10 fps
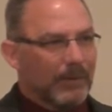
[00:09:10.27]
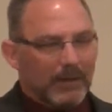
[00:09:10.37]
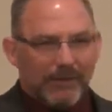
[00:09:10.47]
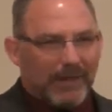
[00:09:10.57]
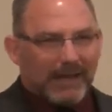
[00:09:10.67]

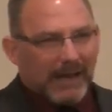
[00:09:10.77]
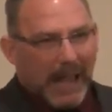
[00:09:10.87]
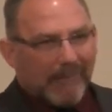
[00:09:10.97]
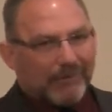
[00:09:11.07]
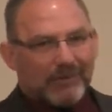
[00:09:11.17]
You know, they didn't
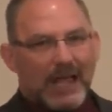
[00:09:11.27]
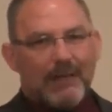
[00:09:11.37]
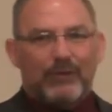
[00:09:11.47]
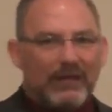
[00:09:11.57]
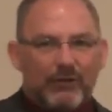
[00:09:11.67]
have the
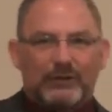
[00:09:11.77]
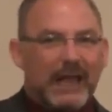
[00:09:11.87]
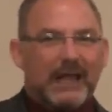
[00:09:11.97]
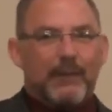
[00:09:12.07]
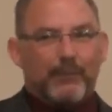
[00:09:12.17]
time to even
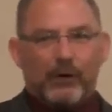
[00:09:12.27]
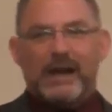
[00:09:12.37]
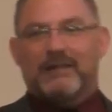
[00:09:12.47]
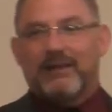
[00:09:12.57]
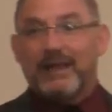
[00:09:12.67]
take a
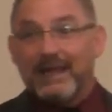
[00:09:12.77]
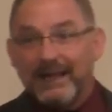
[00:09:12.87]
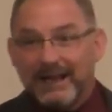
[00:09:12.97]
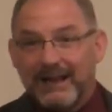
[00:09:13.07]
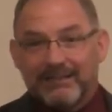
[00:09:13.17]
break to
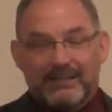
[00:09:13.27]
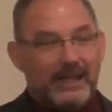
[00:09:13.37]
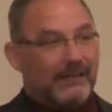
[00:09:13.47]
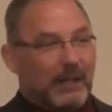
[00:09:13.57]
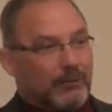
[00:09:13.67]
eat
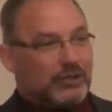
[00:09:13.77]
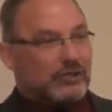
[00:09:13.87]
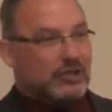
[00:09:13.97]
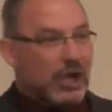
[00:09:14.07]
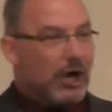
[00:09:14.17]
anything. They were
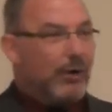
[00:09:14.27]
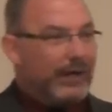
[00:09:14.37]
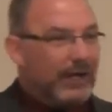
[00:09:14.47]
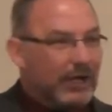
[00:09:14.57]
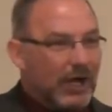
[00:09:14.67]
just
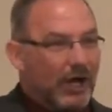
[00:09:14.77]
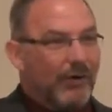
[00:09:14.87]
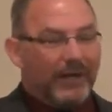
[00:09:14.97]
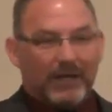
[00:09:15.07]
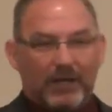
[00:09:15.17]
going and
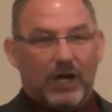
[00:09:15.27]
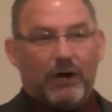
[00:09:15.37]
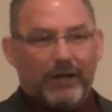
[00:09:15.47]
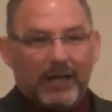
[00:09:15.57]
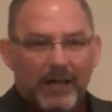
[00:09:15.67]
going and
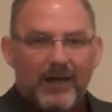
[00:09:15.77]
going.